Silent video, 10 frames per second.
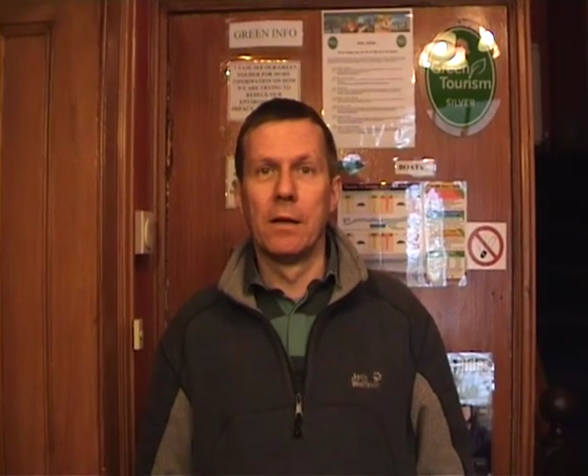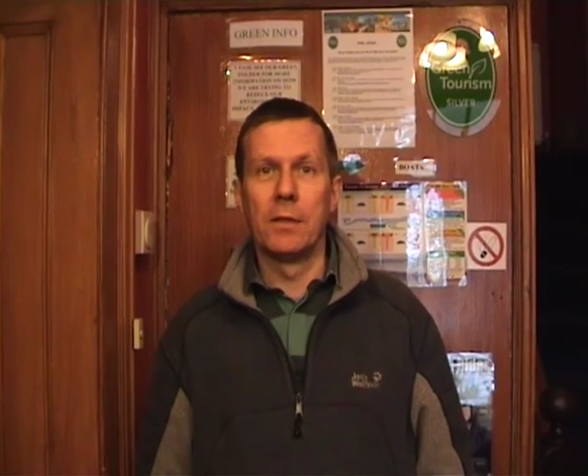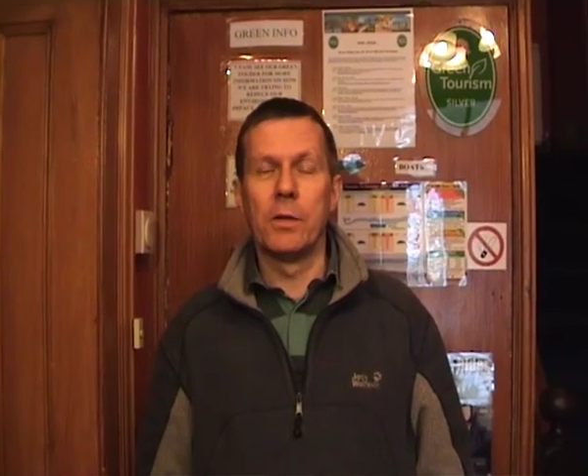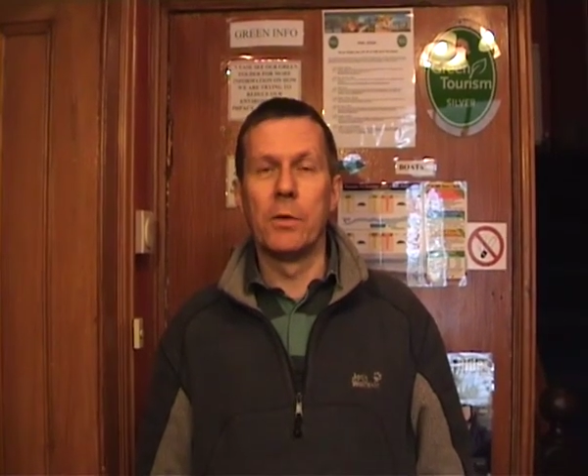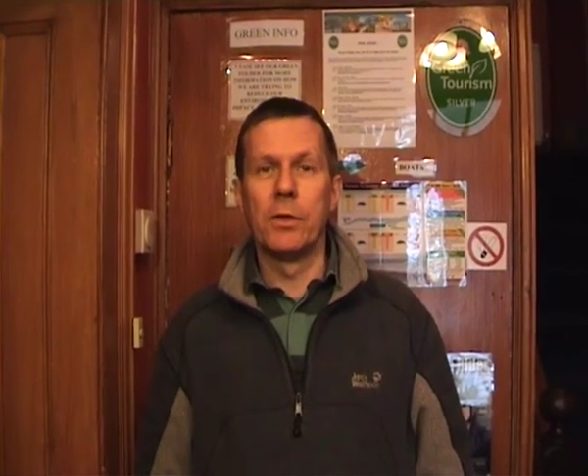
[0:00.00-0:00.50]

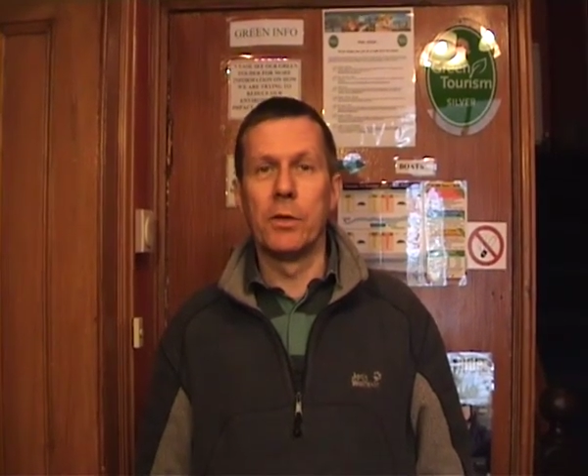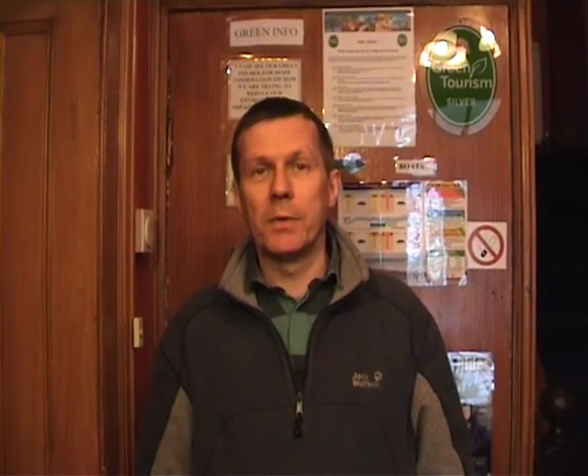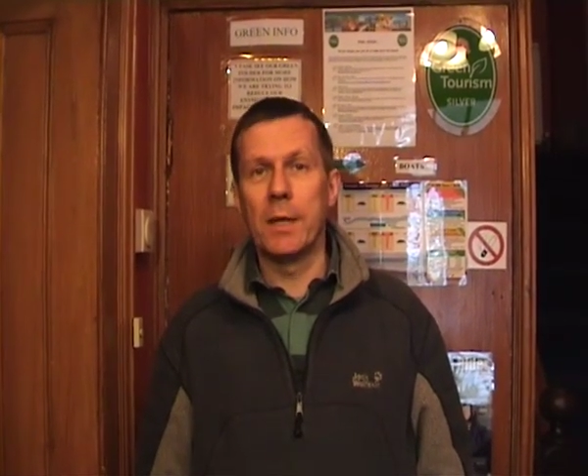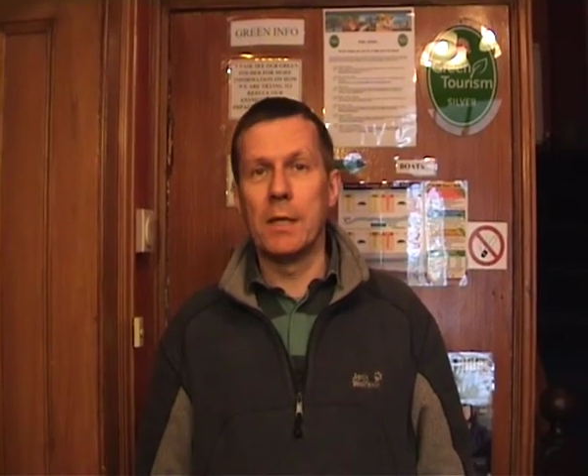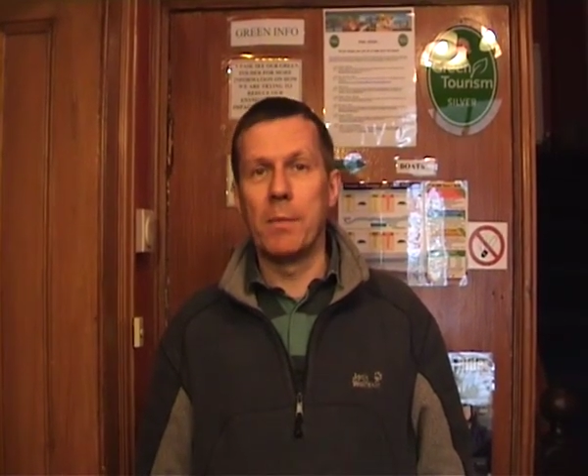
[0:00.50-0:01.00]

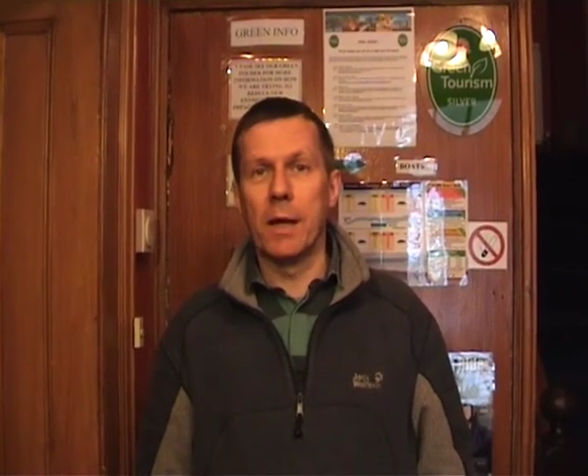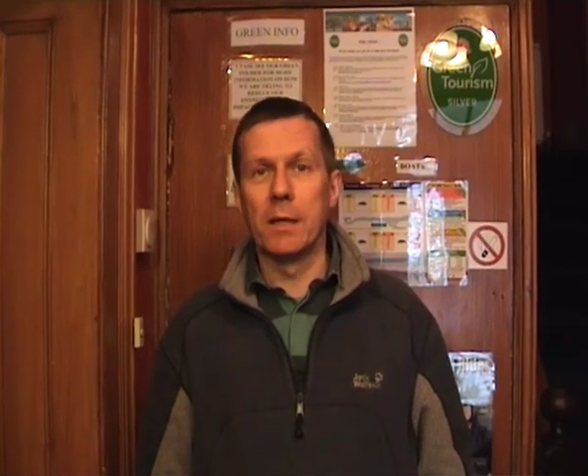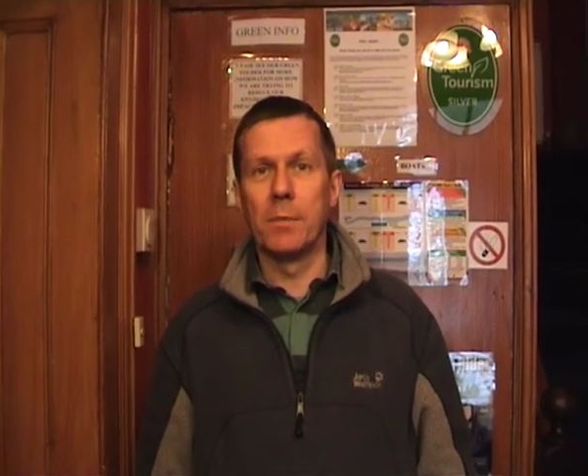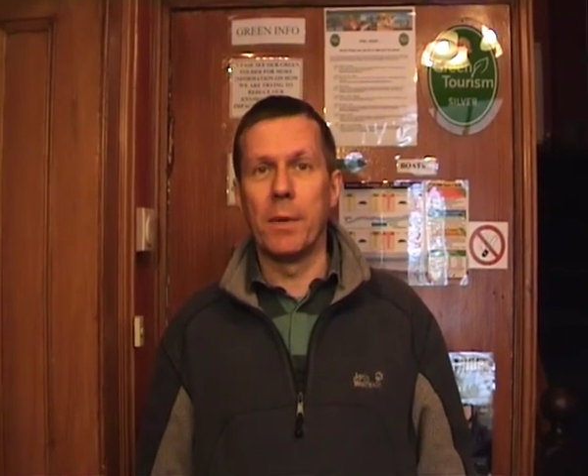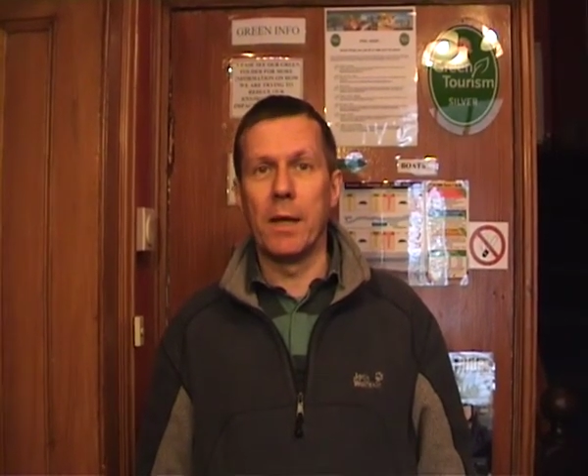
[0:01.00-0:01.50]

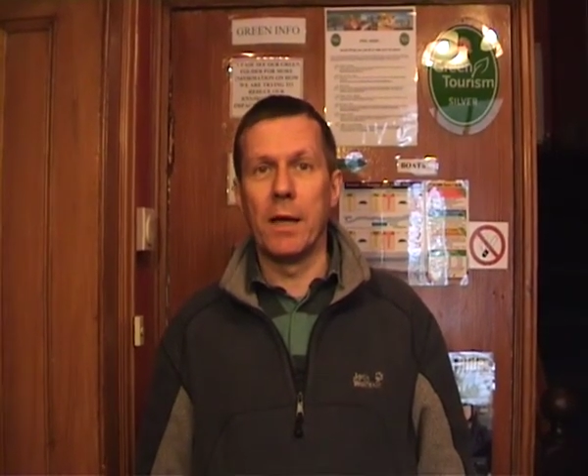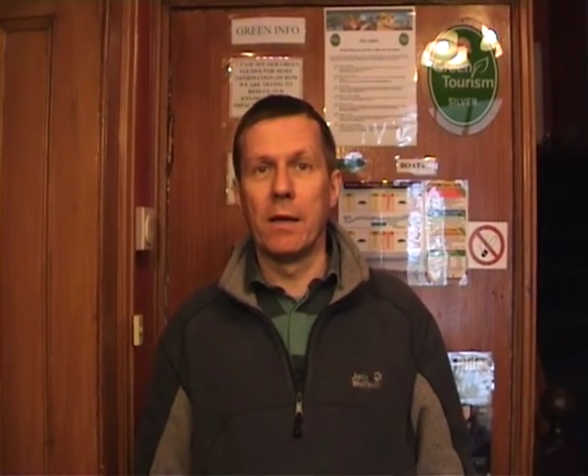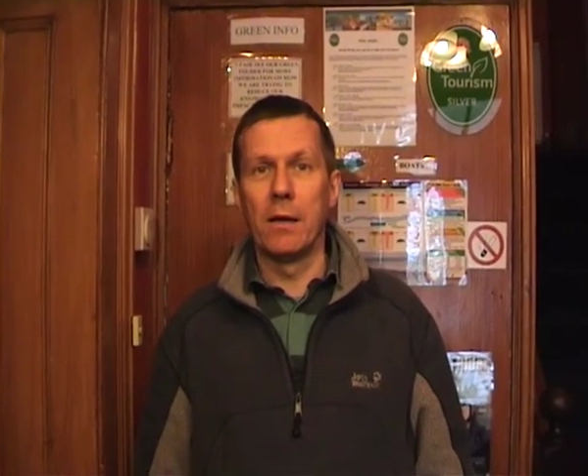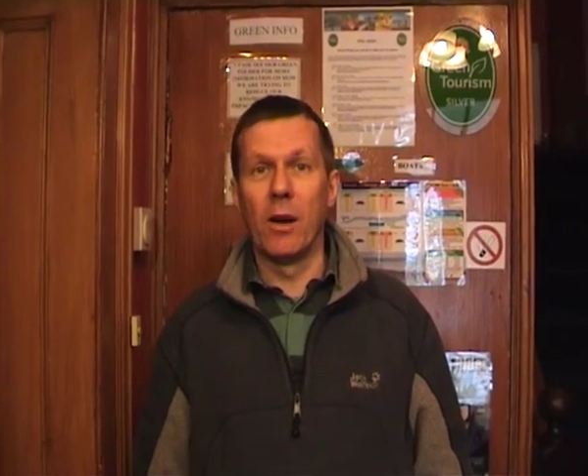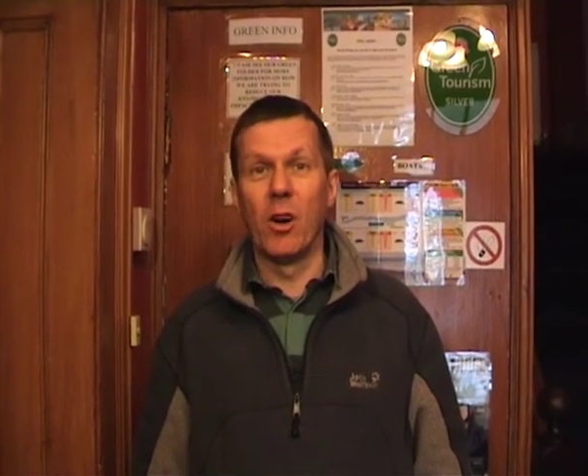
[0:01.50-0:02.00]
£220 per
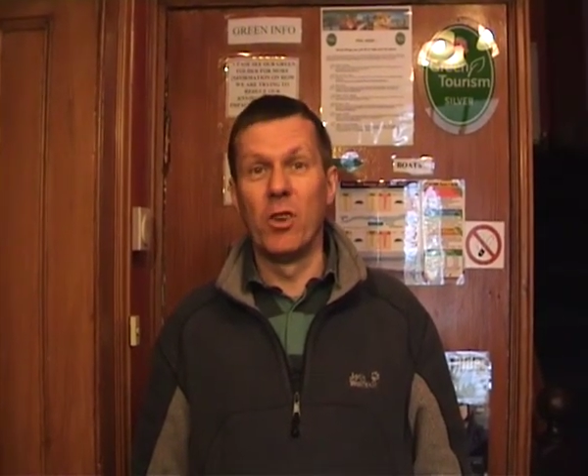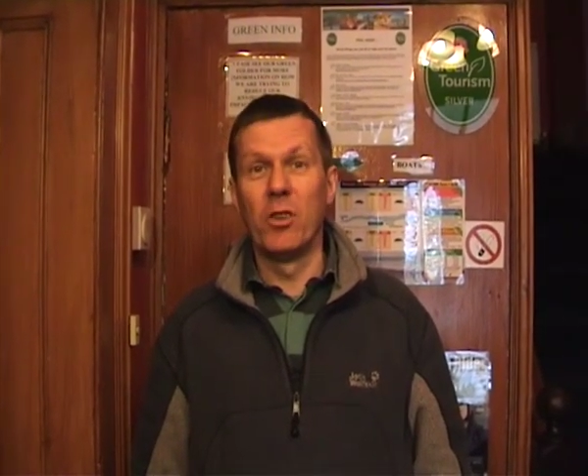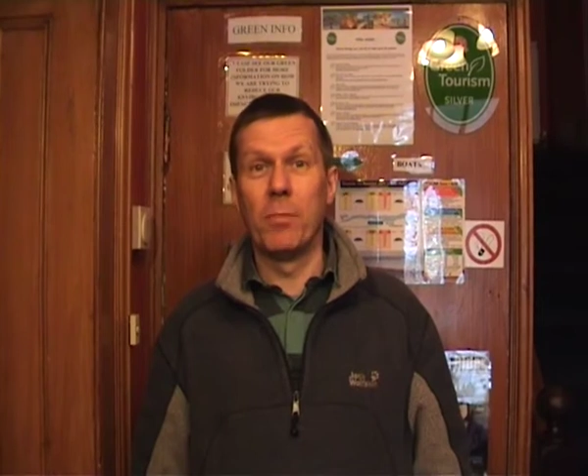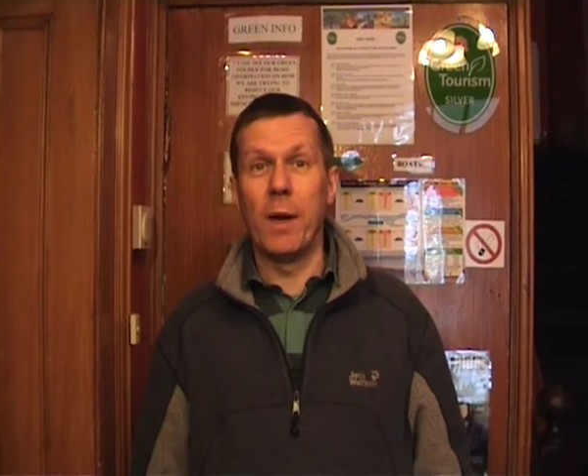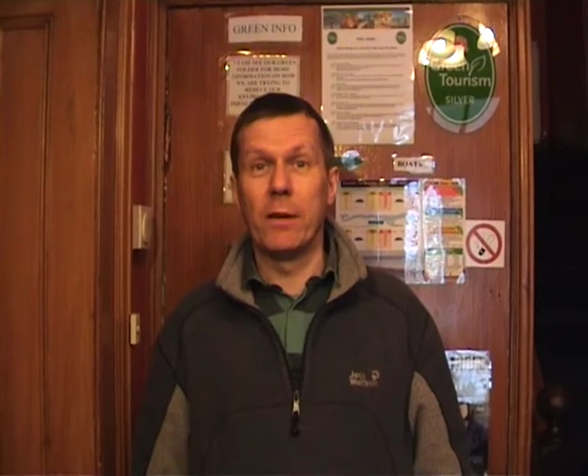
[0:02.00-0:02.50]
year.
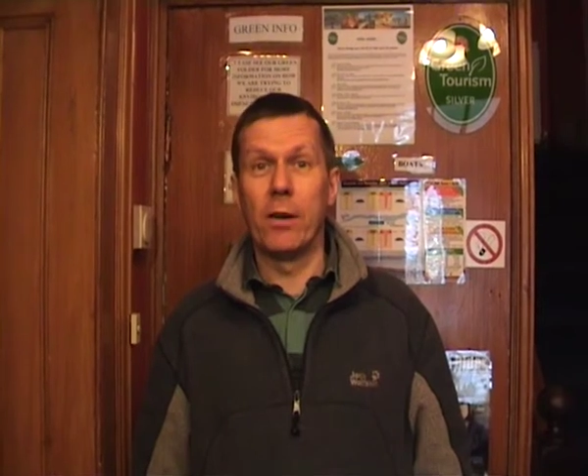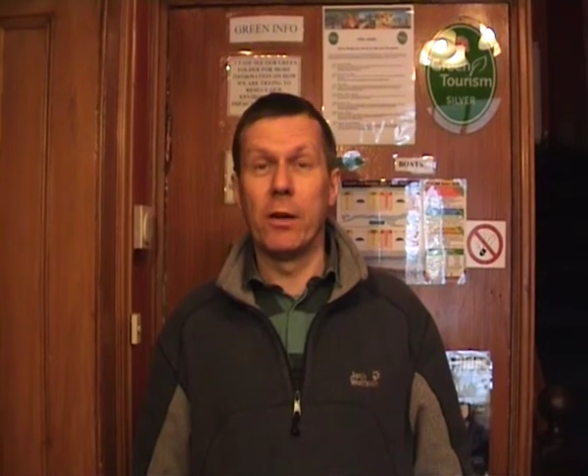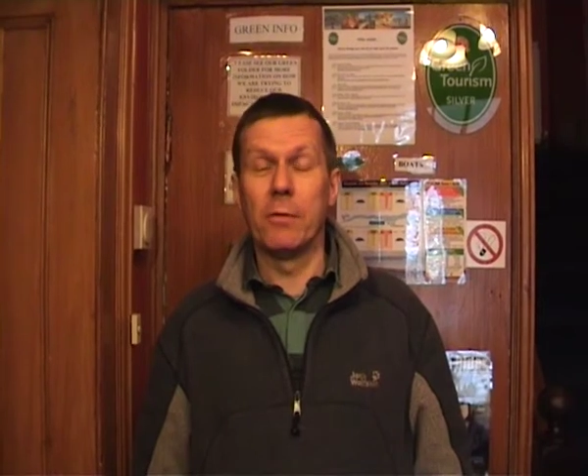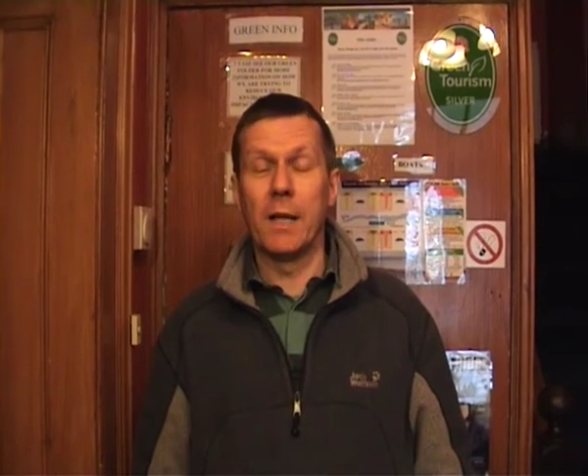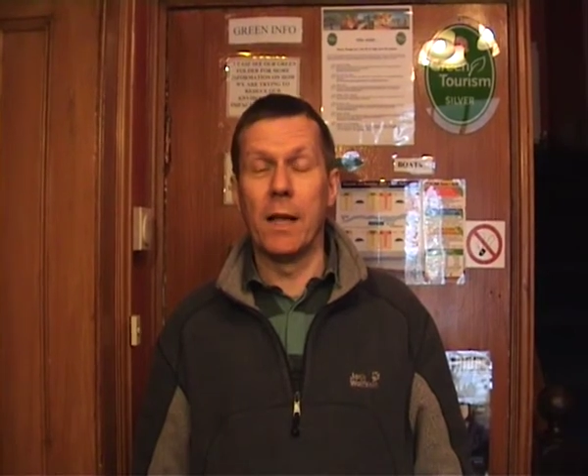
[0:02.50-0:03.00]
100 bedroom
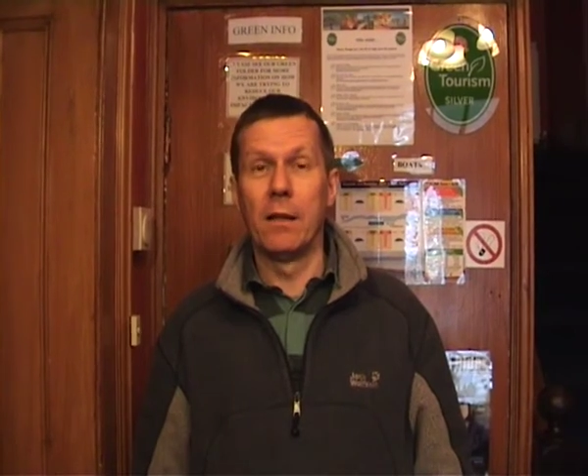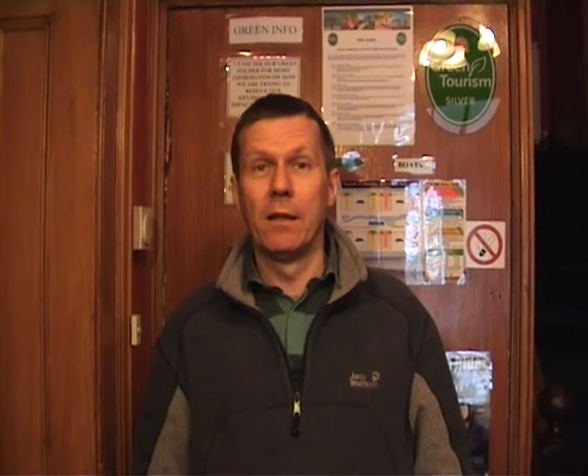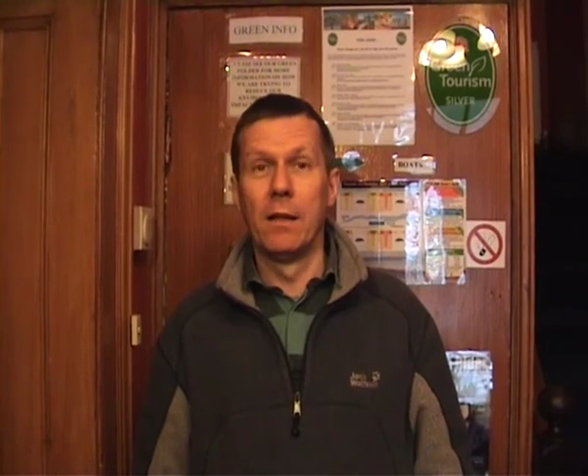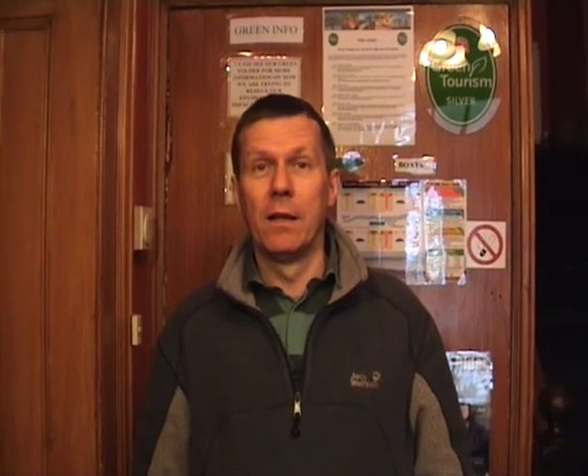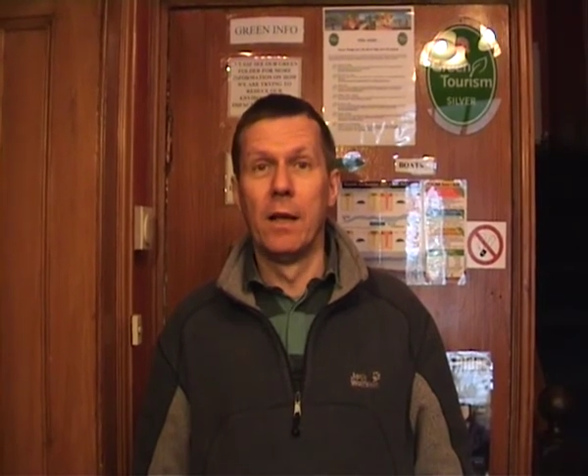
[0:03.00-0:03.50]
hotel,